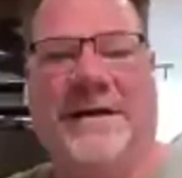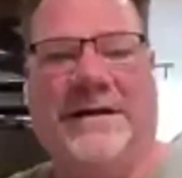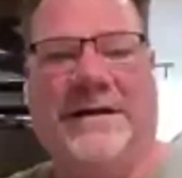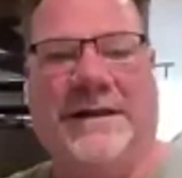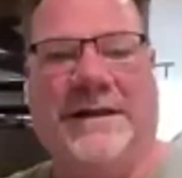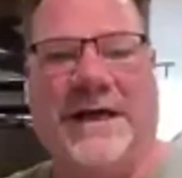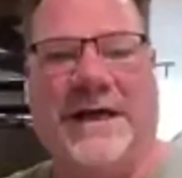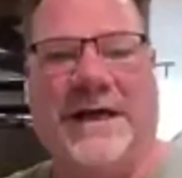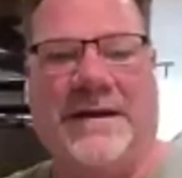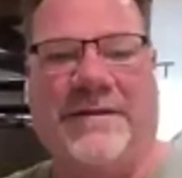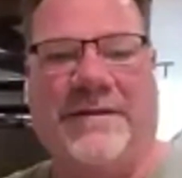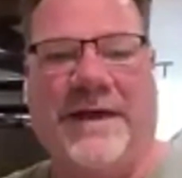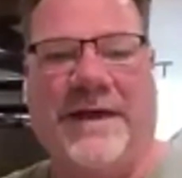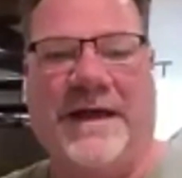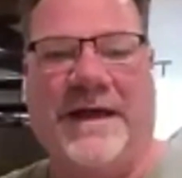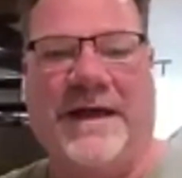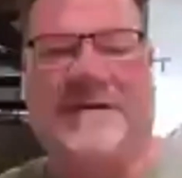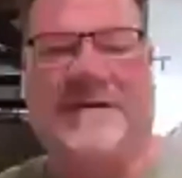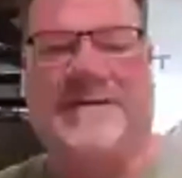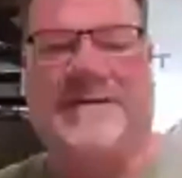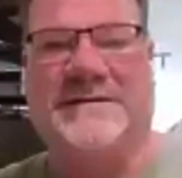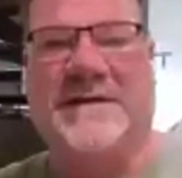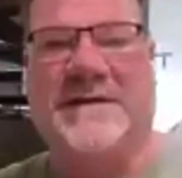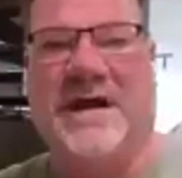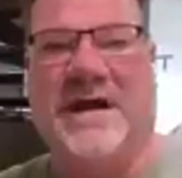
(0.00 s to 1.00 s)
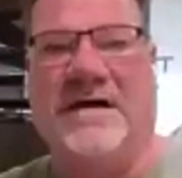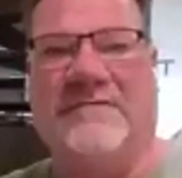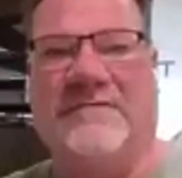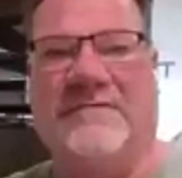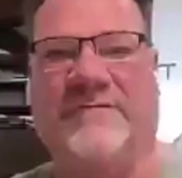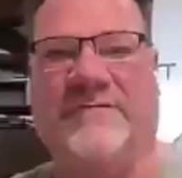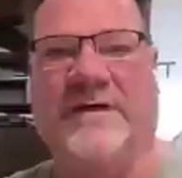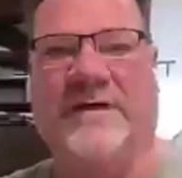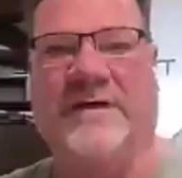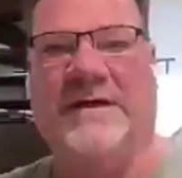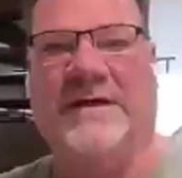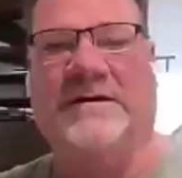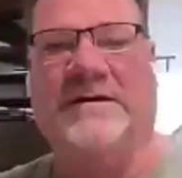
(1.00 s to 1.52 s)
a lot of that stuff,
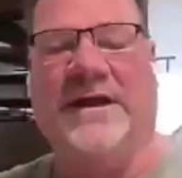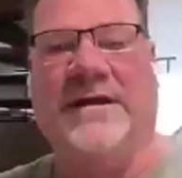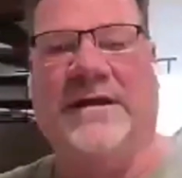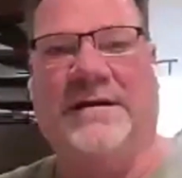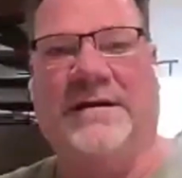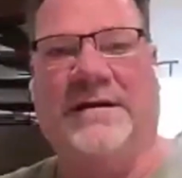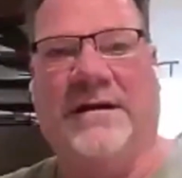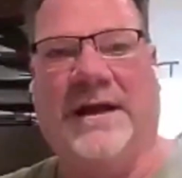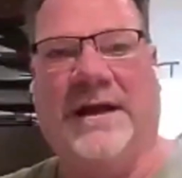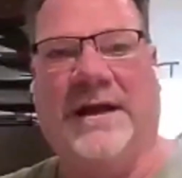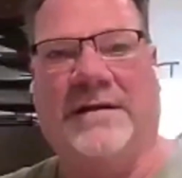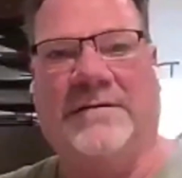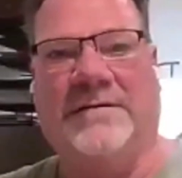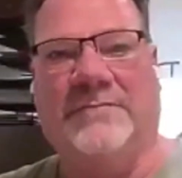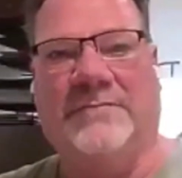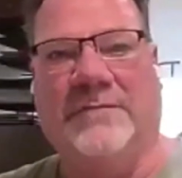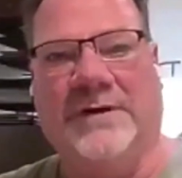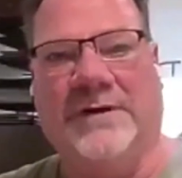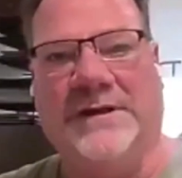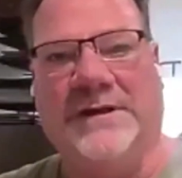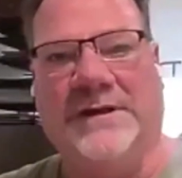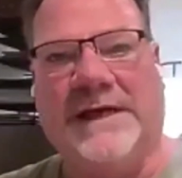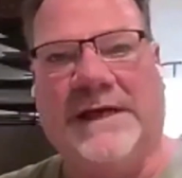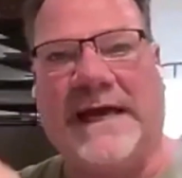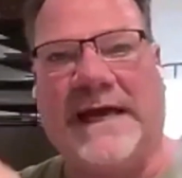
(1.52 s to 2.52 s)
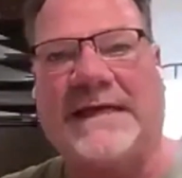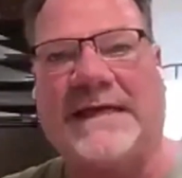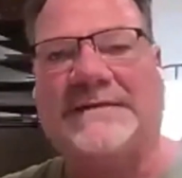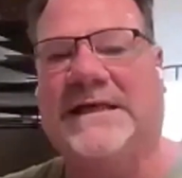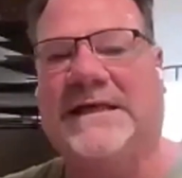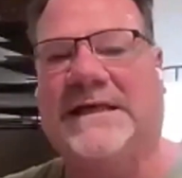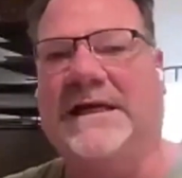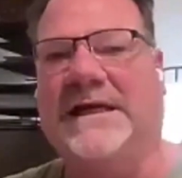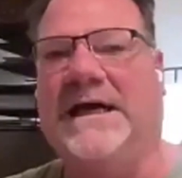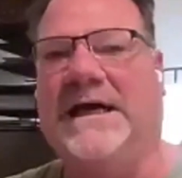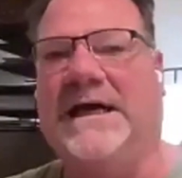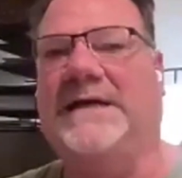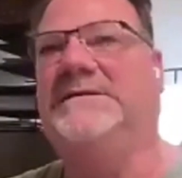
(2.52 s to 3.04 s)
and really
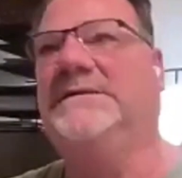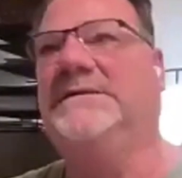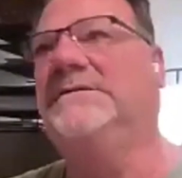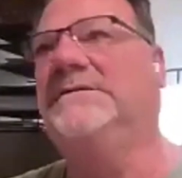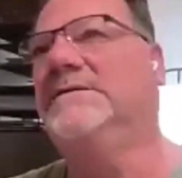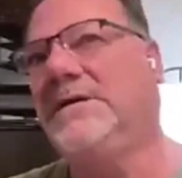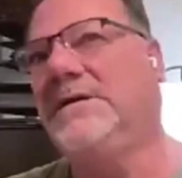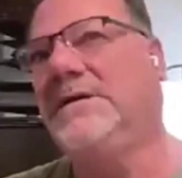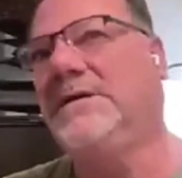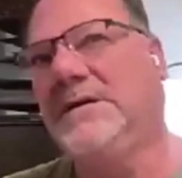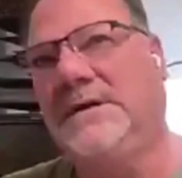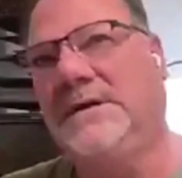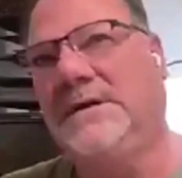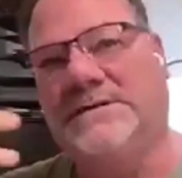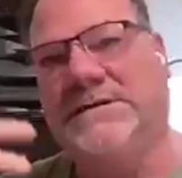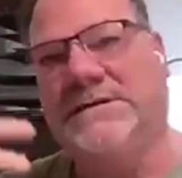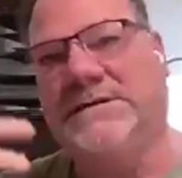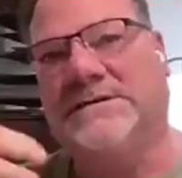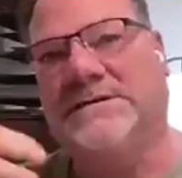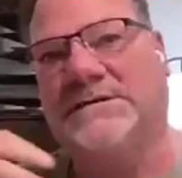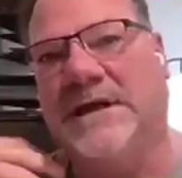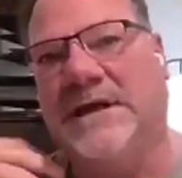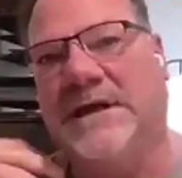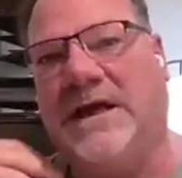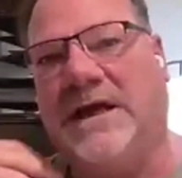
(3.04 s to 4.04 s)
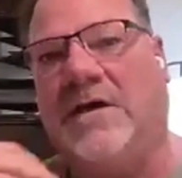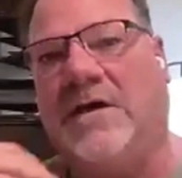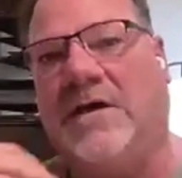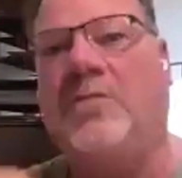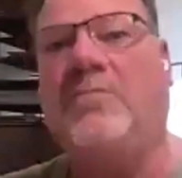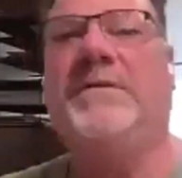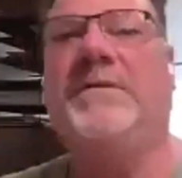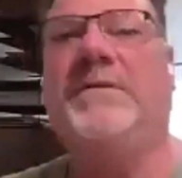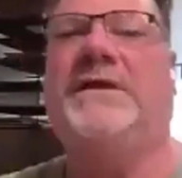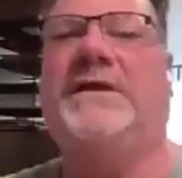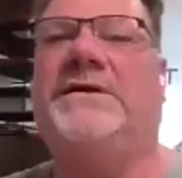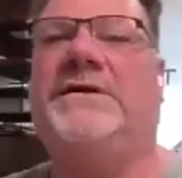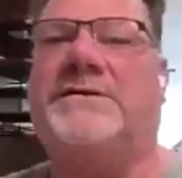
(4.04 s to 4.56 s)
asking God to just
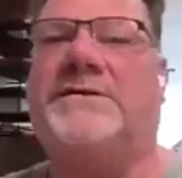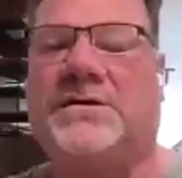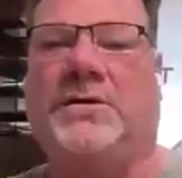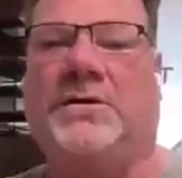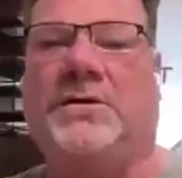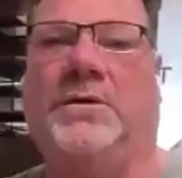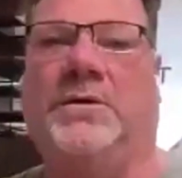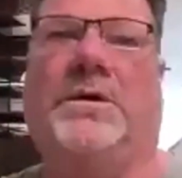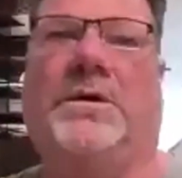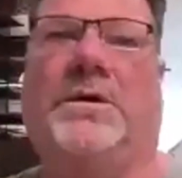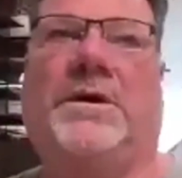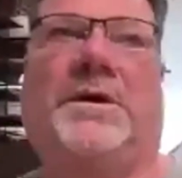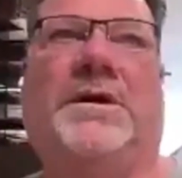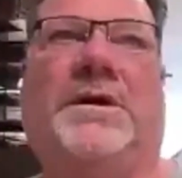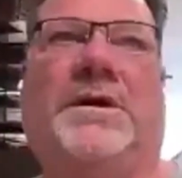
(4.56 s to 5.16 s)
help me to